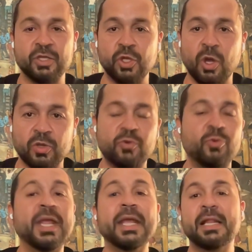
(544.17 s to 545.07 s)
you don't
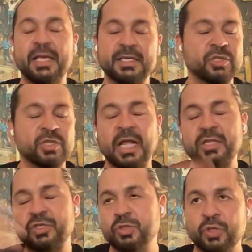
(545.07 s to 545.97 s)
really, not
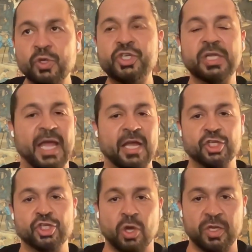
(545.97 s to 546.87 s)
usually
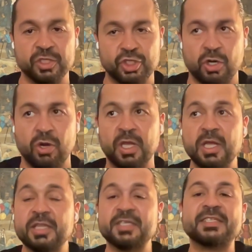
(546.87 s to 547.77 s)
enjoy the journey.
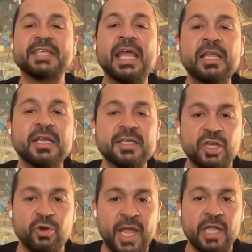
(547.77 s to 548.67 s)
Sailing is
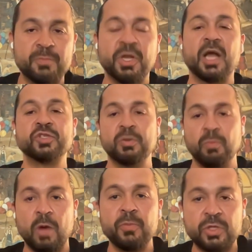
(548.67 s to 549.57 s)
great because the
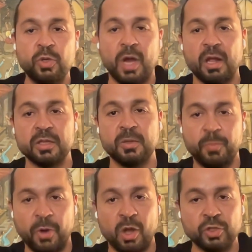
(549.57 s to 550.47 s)
moment you are on the
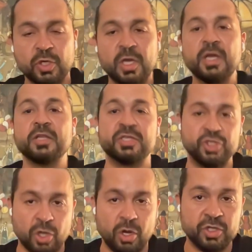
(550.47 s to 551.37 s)
boat,
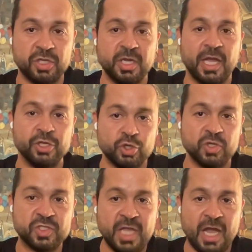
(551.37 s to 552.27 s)
the enjoy
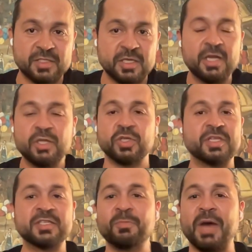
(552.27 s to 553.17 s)
starts. So it
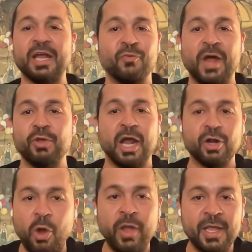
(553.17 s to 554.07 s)
doesn't matter where you are
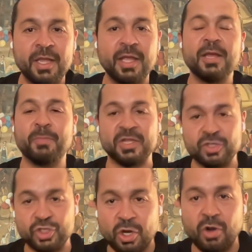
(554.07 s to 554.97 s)
going, but the
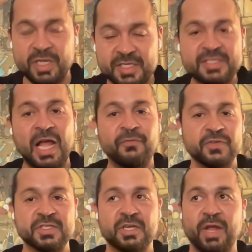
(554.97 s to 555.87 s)
journey itself
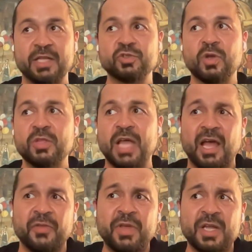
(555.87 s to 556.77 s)
is great. So
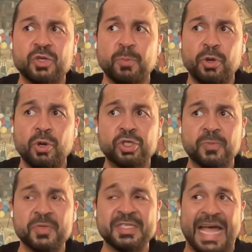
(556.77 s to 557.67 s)
I think entrepreneurship
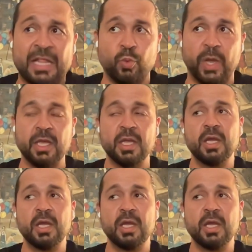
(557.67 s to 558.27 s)
is that way.